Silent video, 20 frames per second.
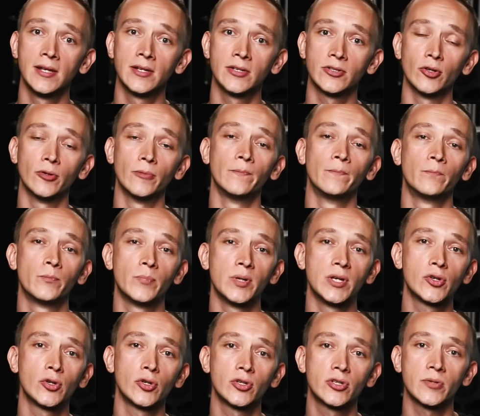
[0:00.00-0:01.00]
so be
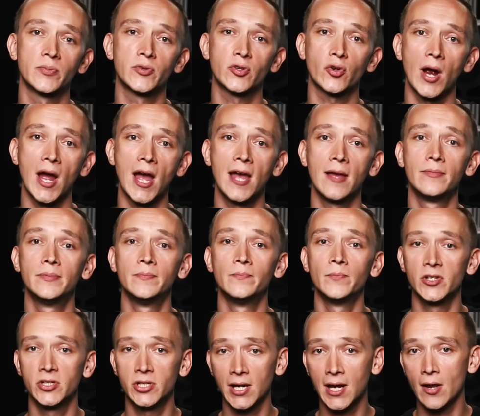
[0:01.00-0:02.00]
sure to subscribe
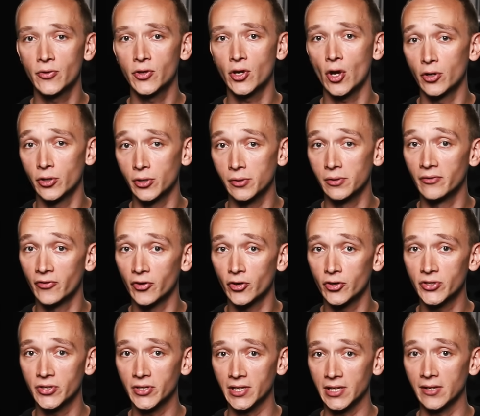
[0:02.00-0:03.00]
and check out the Audio
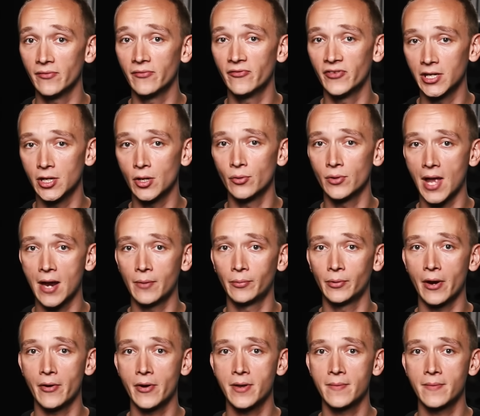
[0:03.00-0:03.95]
University video library.